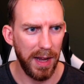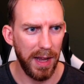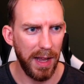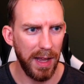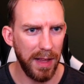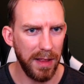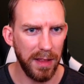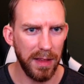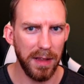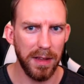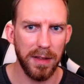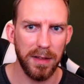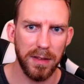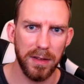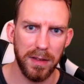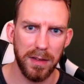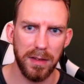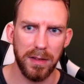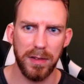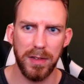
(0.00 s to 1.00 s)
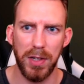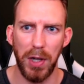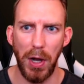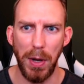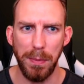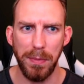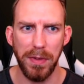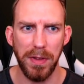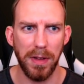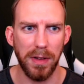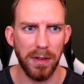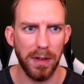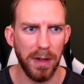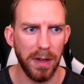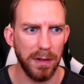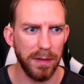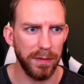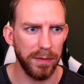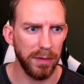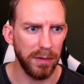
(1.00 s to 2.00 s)
in the type you can
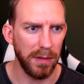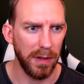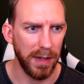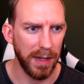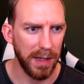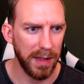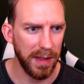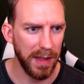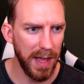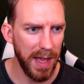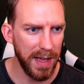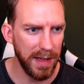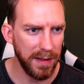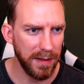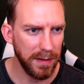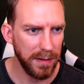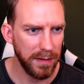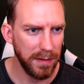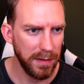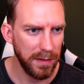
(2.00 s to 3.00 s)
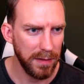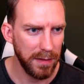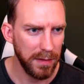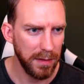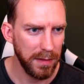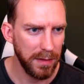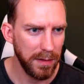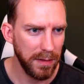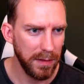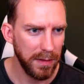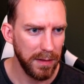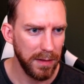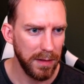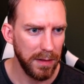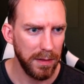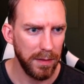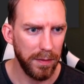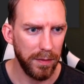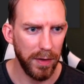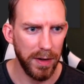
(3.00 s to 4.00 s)
go through like that.
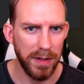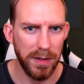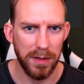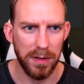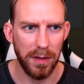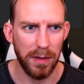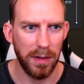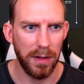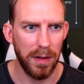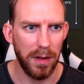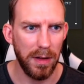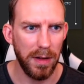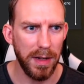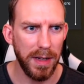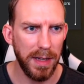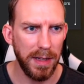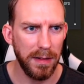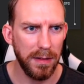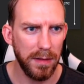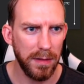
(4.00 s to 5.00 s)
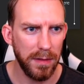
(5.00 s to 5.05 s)
Friends online.